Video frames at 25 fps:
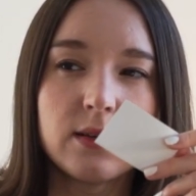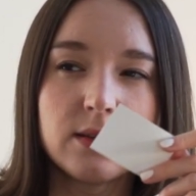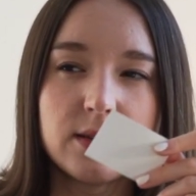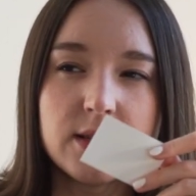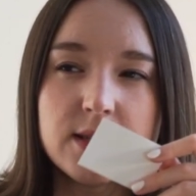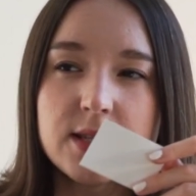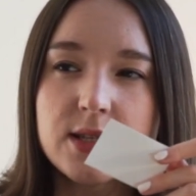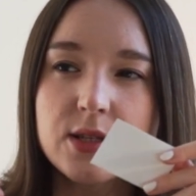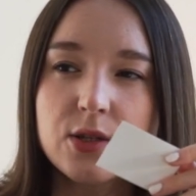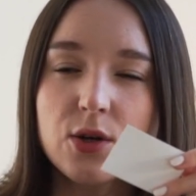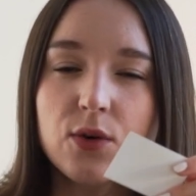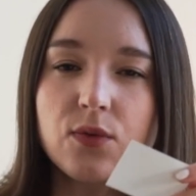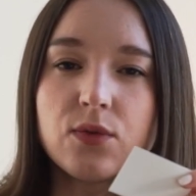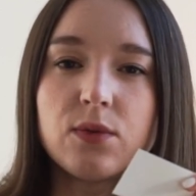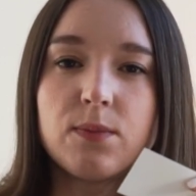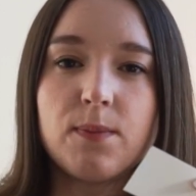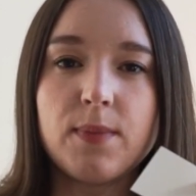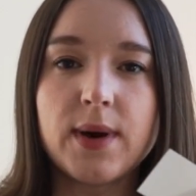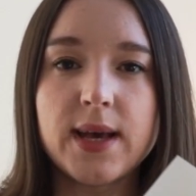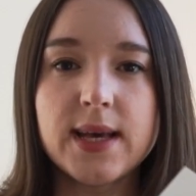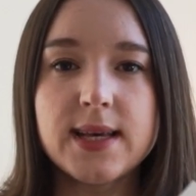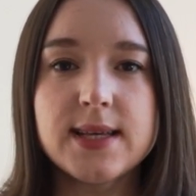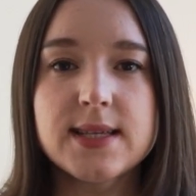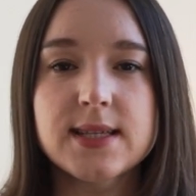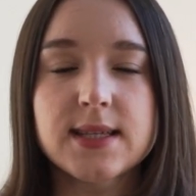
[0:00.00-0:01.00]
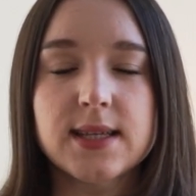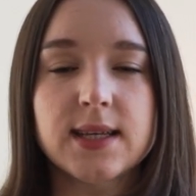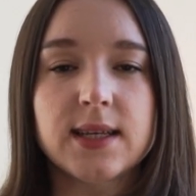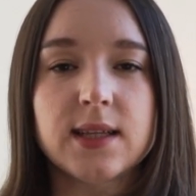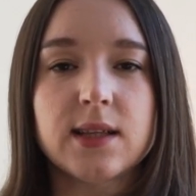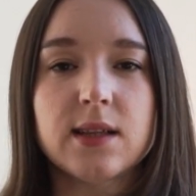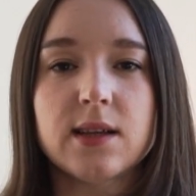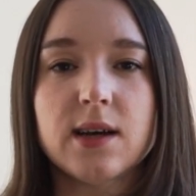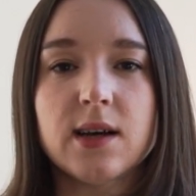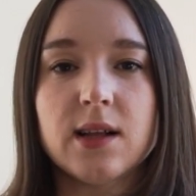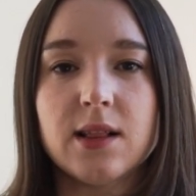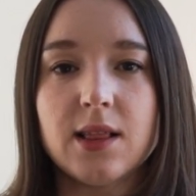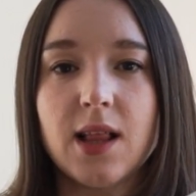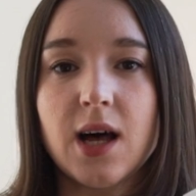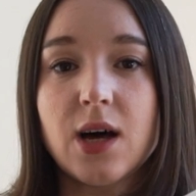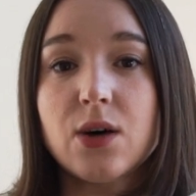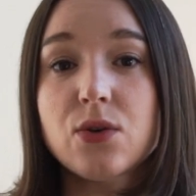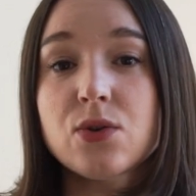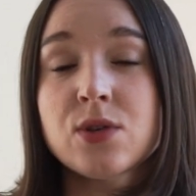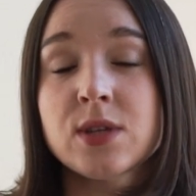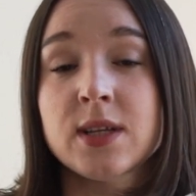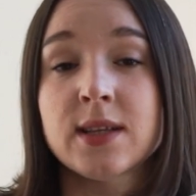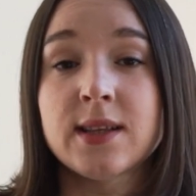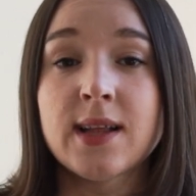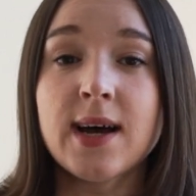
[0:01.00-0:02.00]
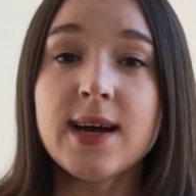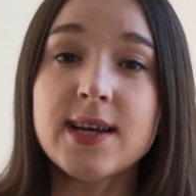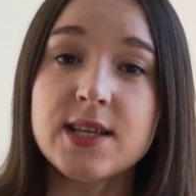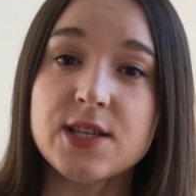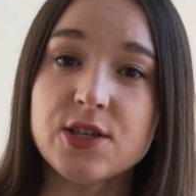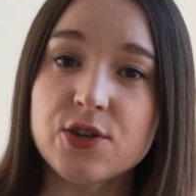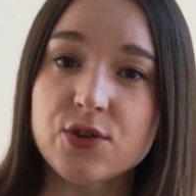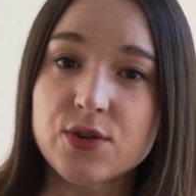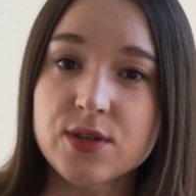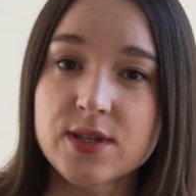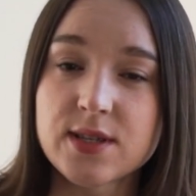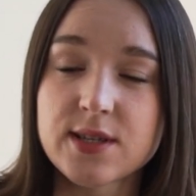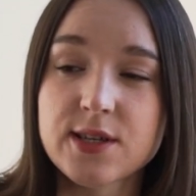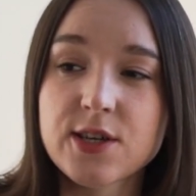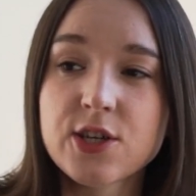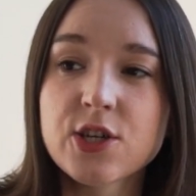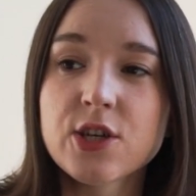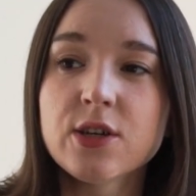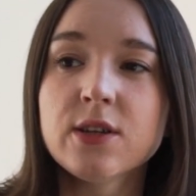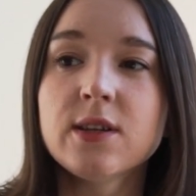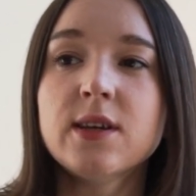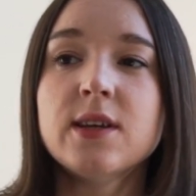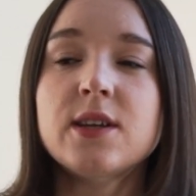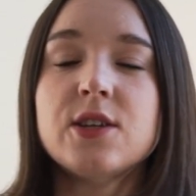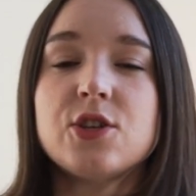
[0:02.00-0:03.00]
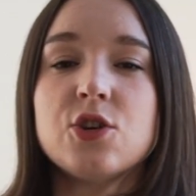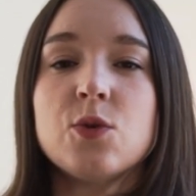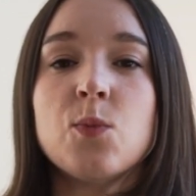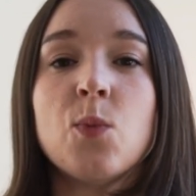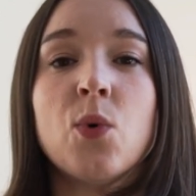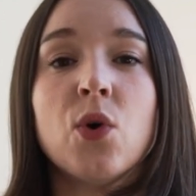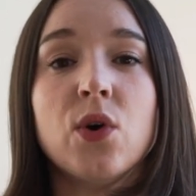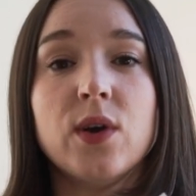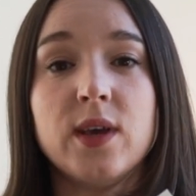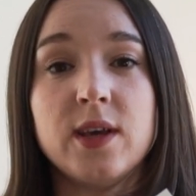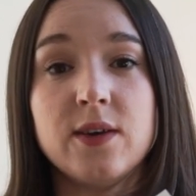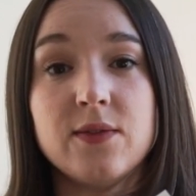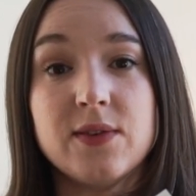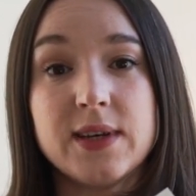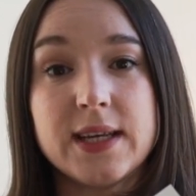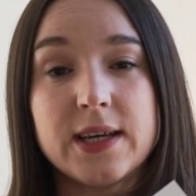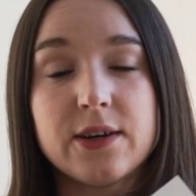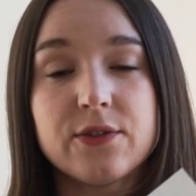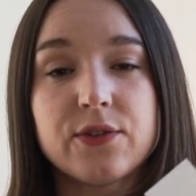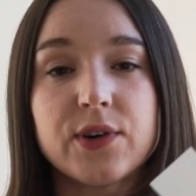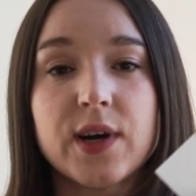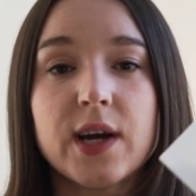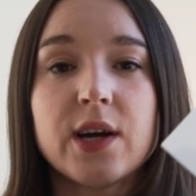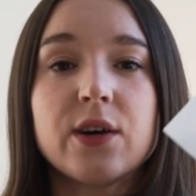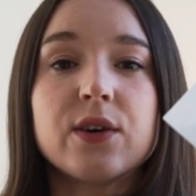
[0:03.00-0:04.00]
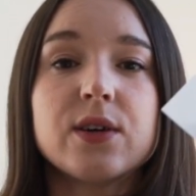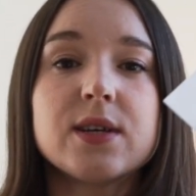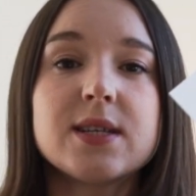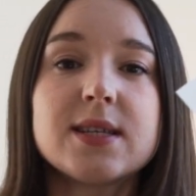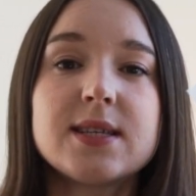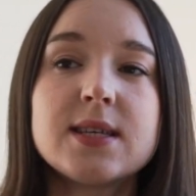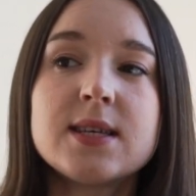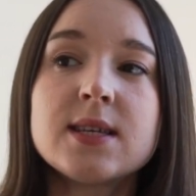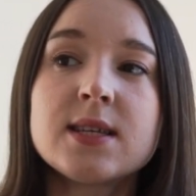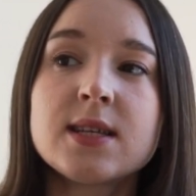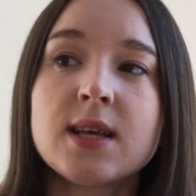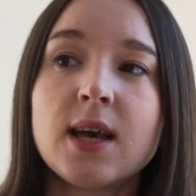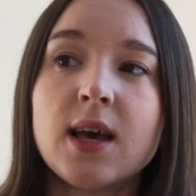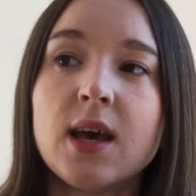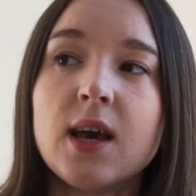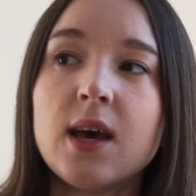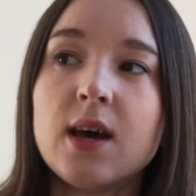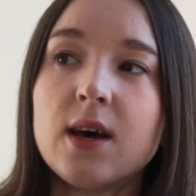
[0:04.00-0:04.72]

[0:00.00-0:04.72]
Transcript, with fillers: The soft base, it allows a nice transition into more evening fragrances.